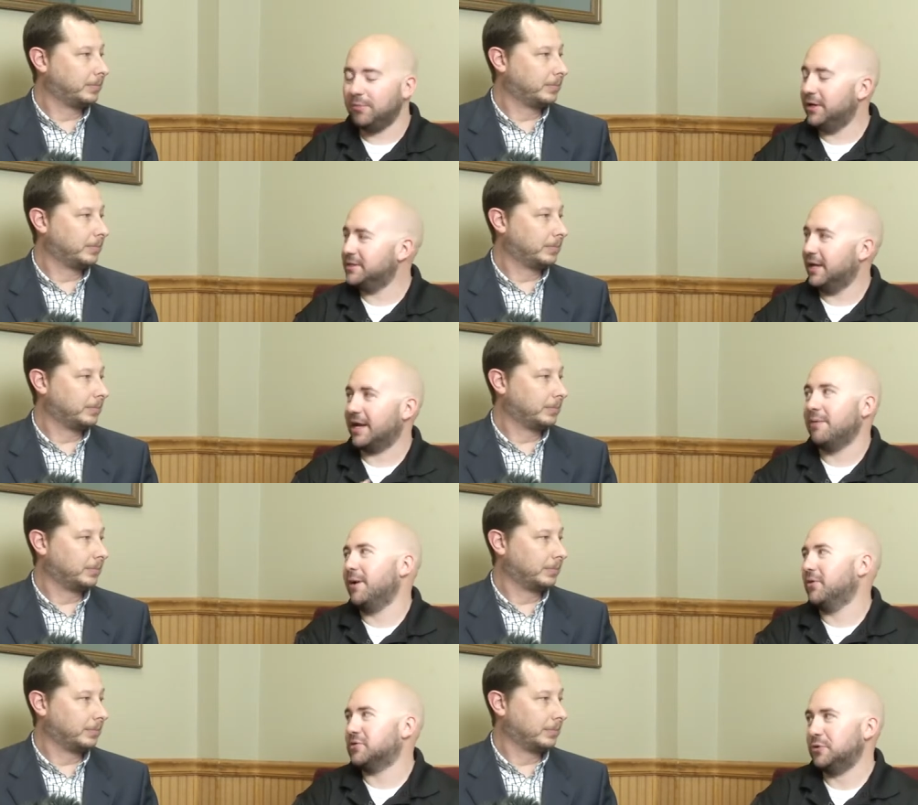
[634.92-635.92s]
Speaker 1: money's got to come out
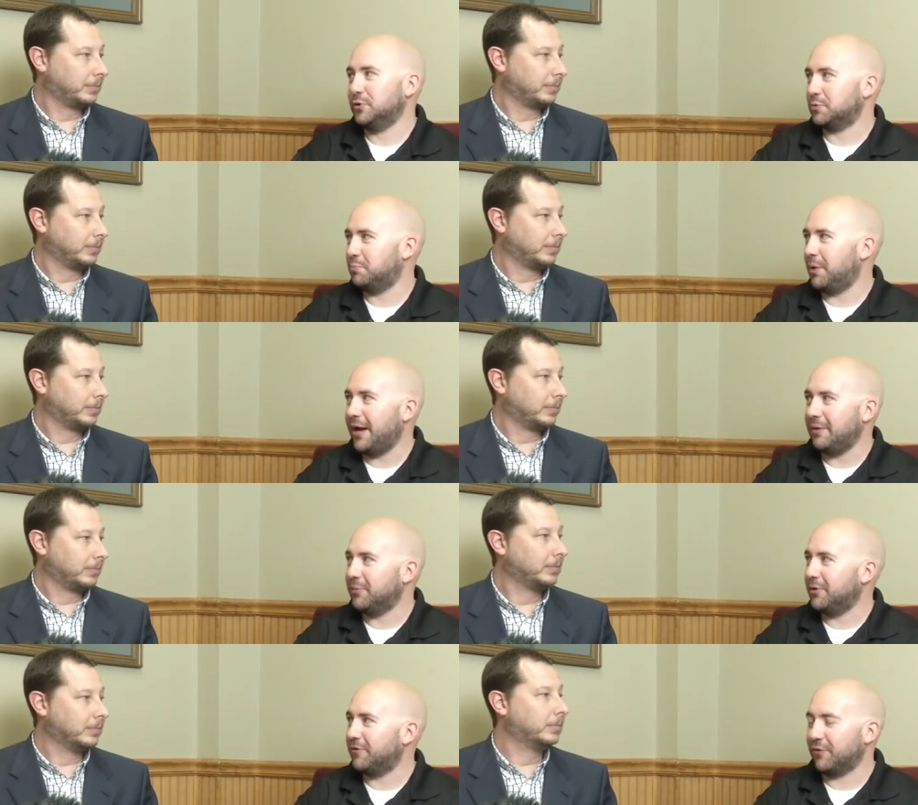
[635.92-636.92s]
of the school's
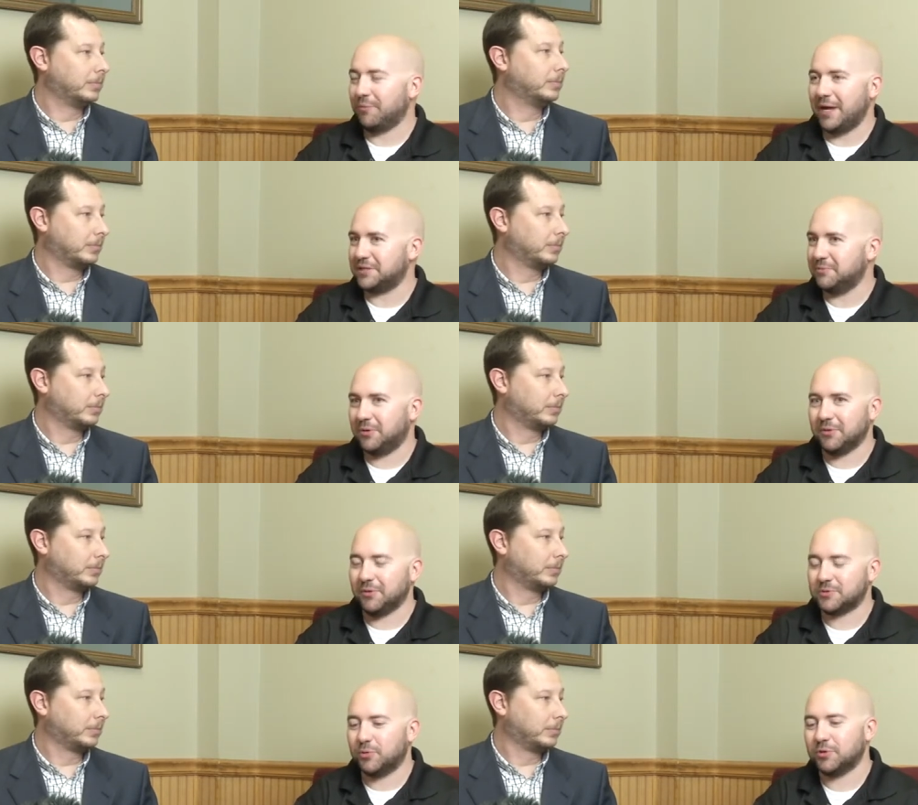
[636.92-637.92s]
pocketbook mm-hmm. for basketball and
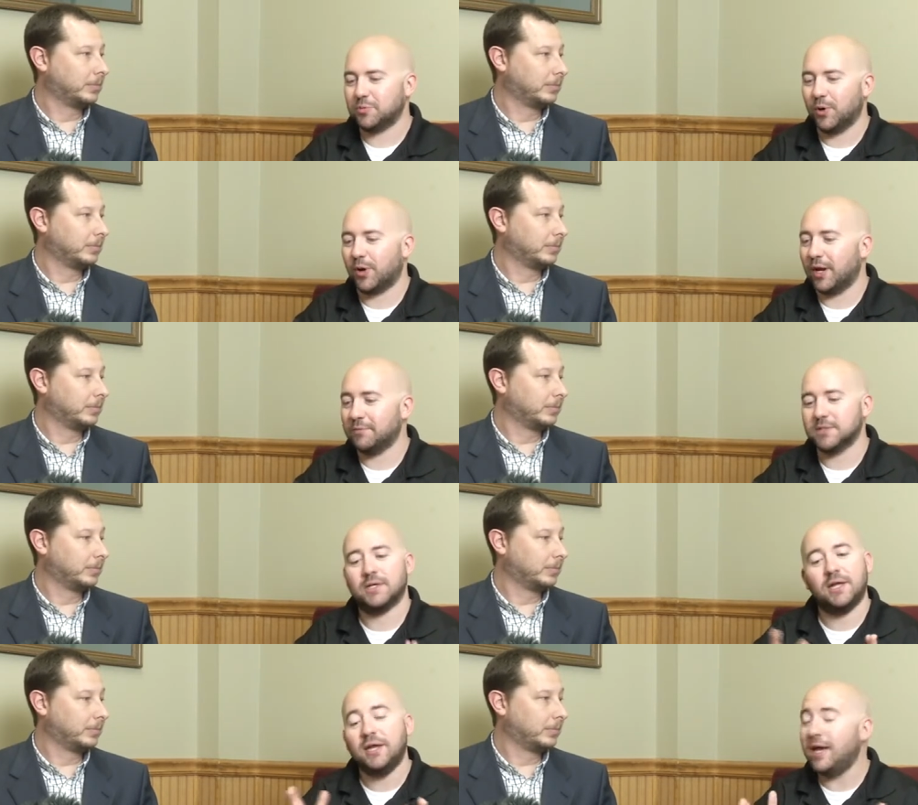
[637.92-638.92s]
those sports programs, and
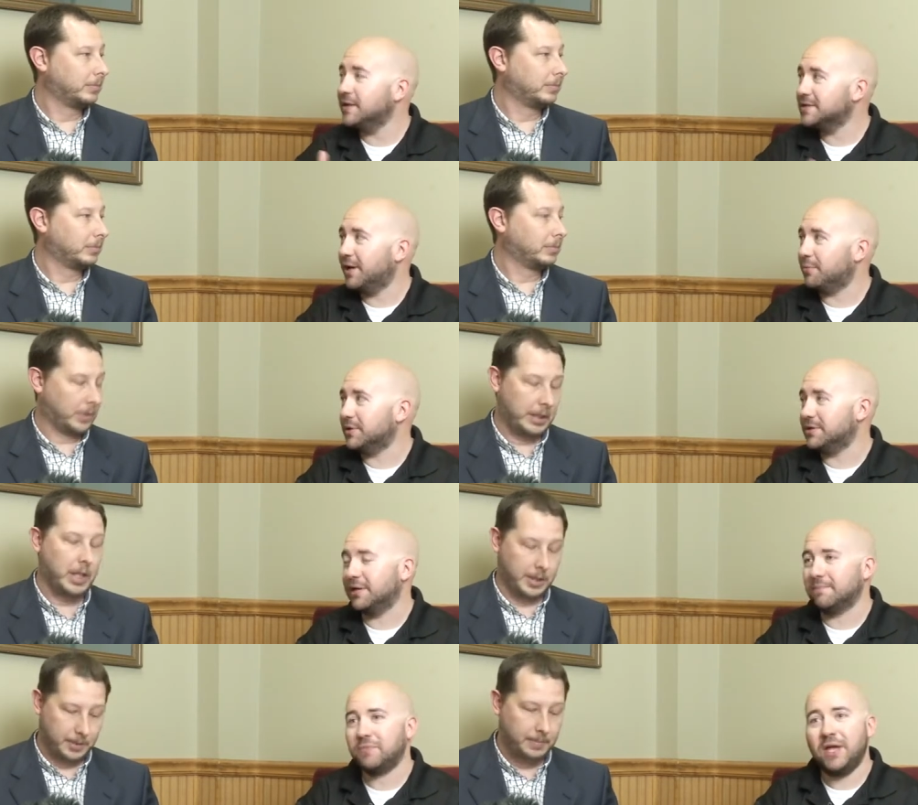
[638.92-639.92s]
it, it adds up. It, it
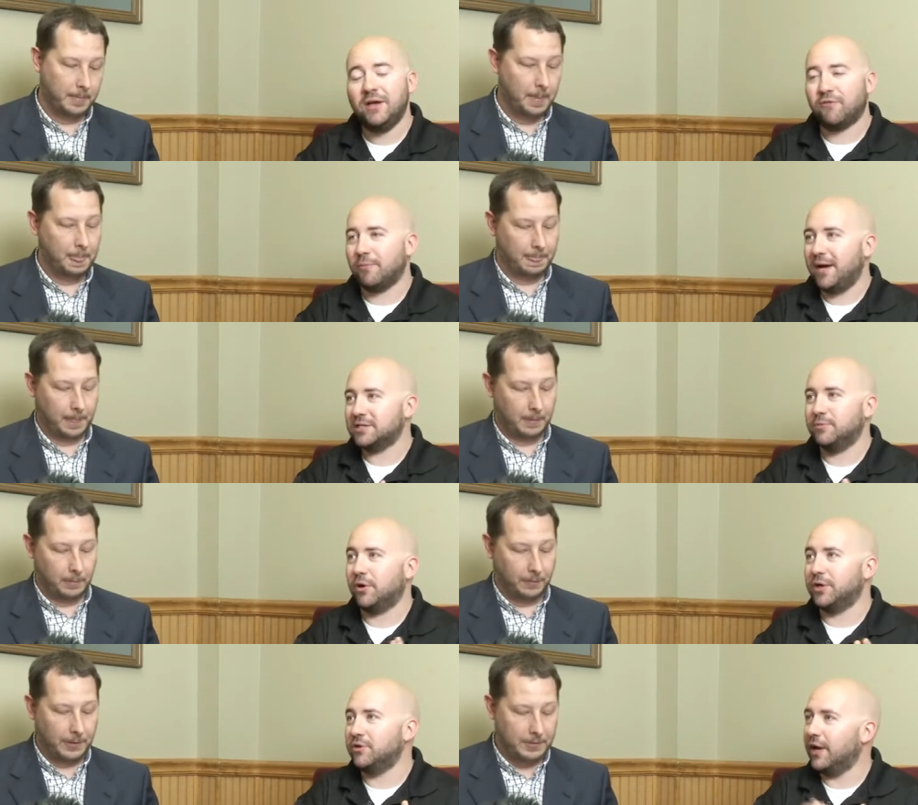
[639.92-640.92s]
does for
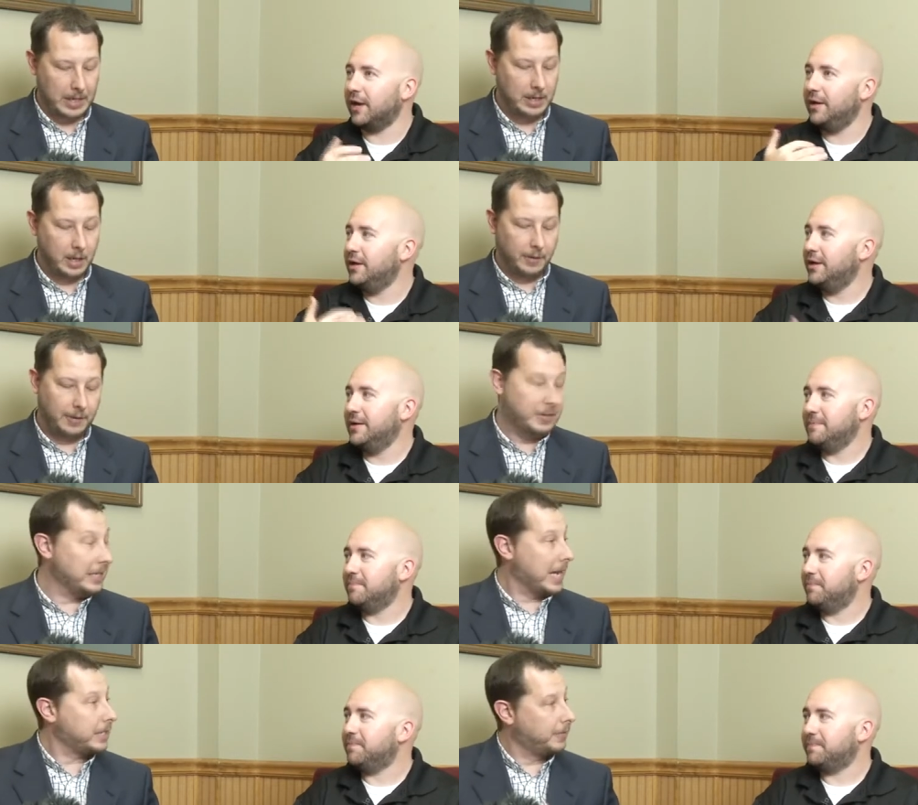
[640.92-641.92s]
basketball.
Speaker 2: And fifteen
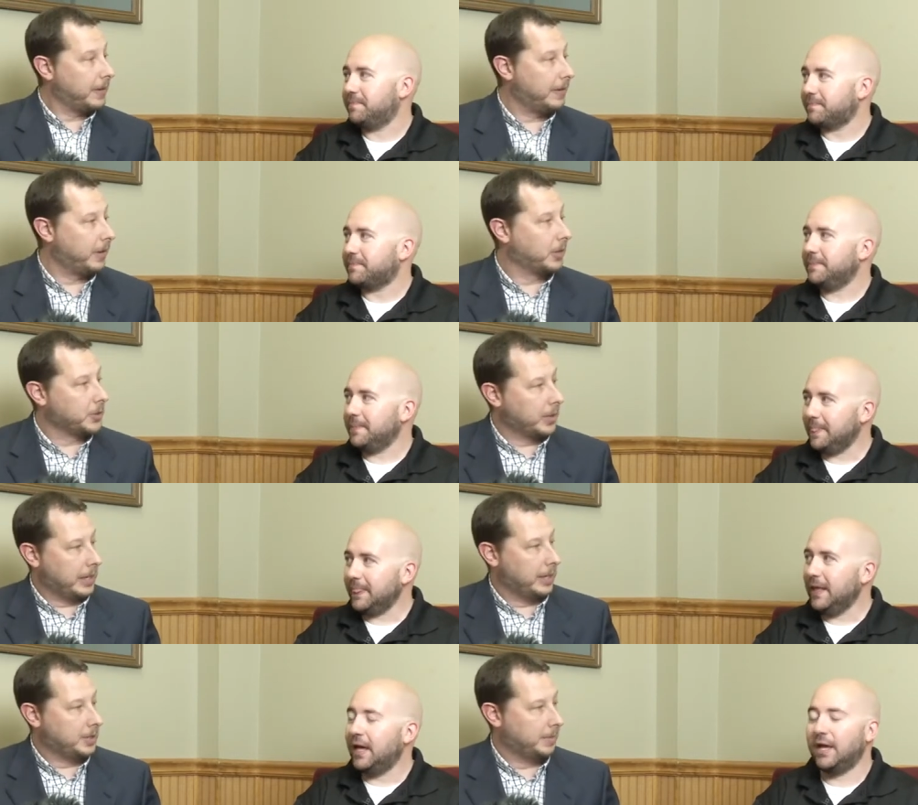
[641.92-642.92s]
thousand five hundred is what
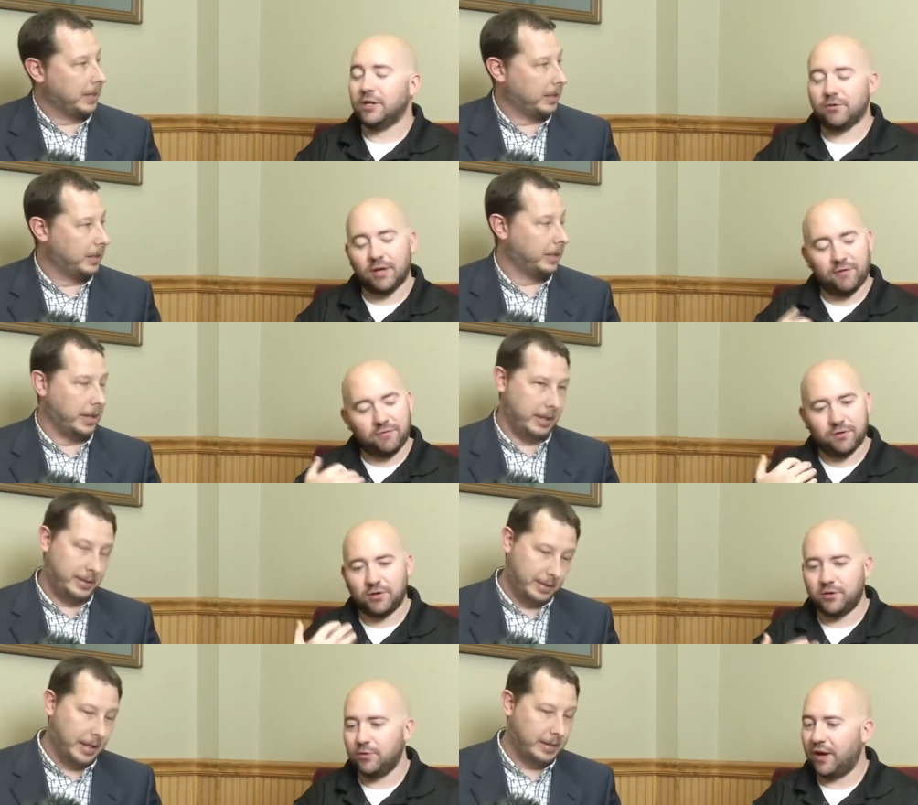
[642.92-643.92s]
they estimate.
Speaker 1: And you have and to
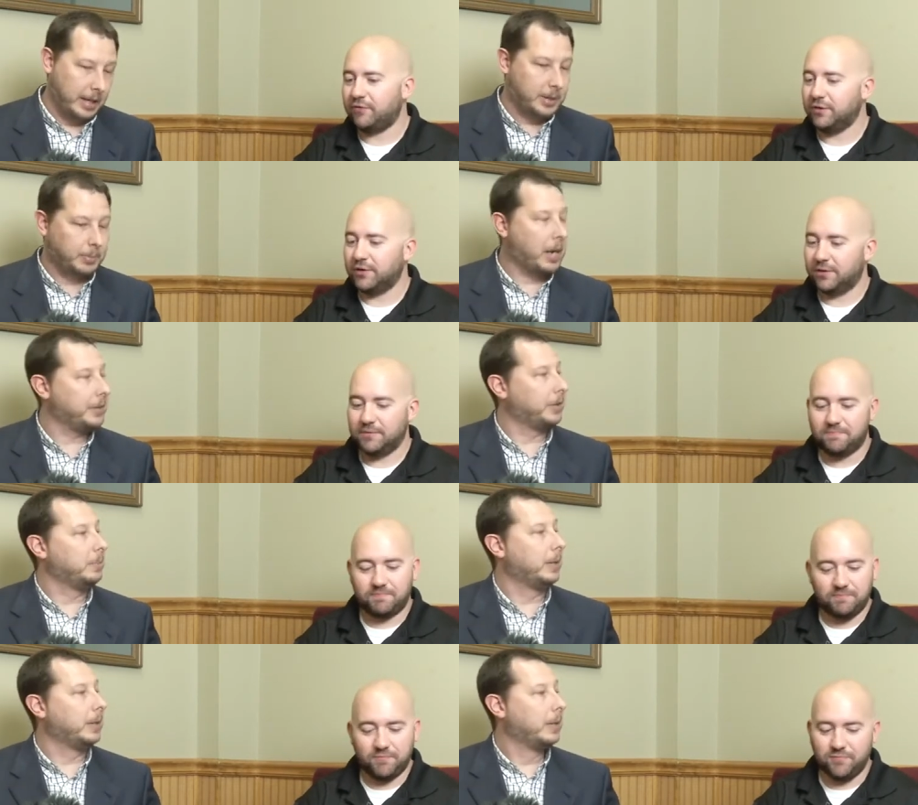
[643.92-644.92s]
that's, you have that's to, pricey,
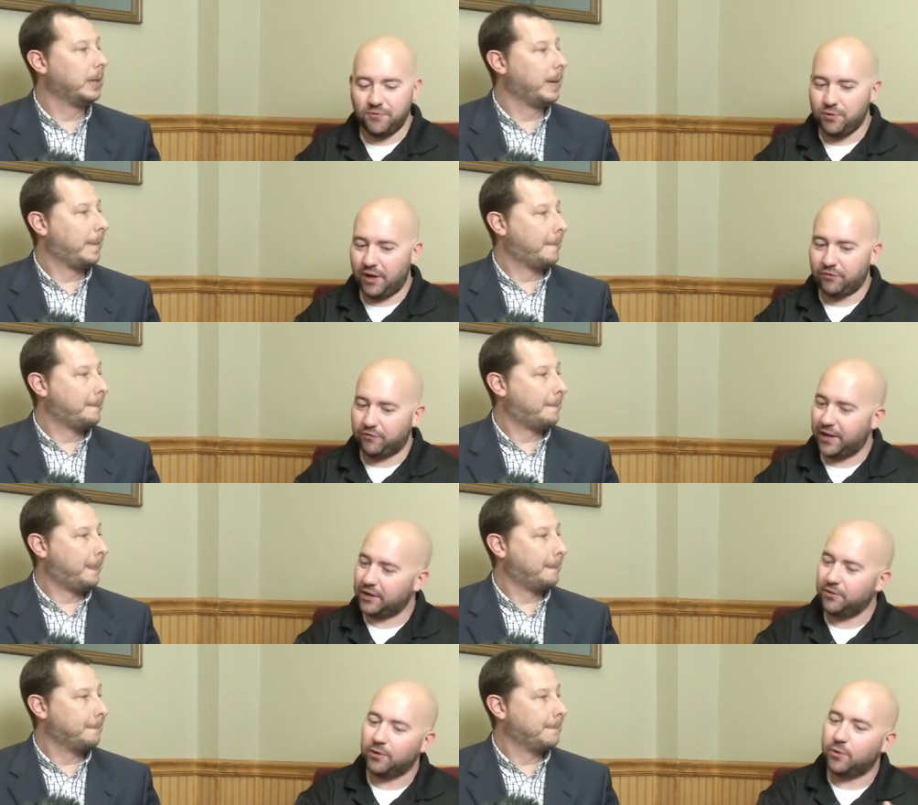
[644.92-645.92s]
but you have to
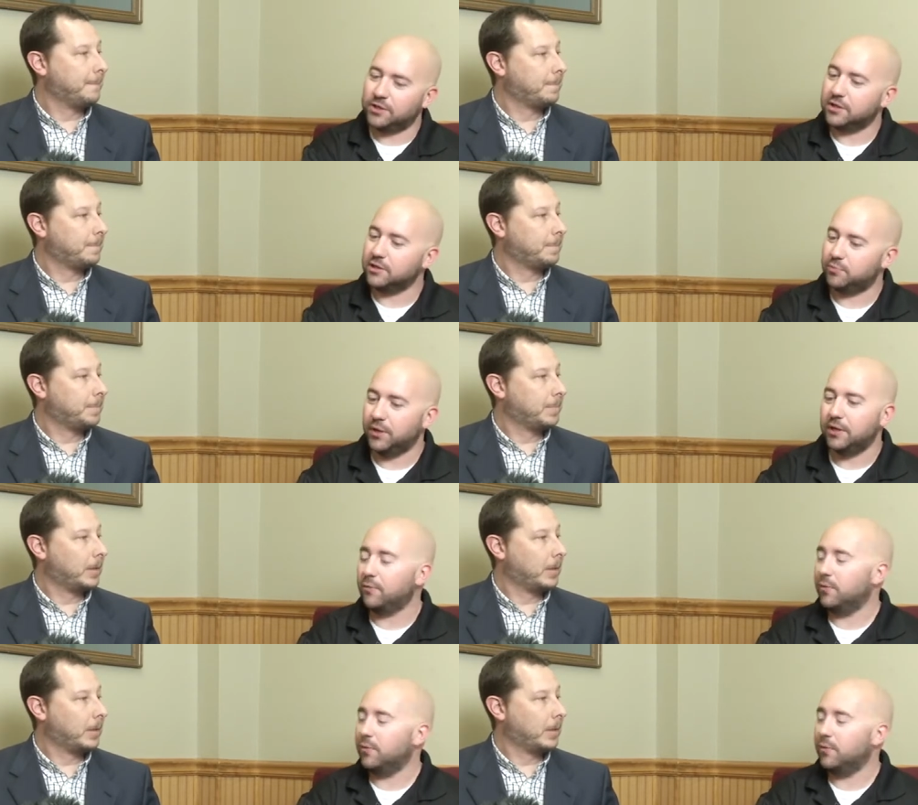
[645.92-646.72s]
factor in what it's going to spend and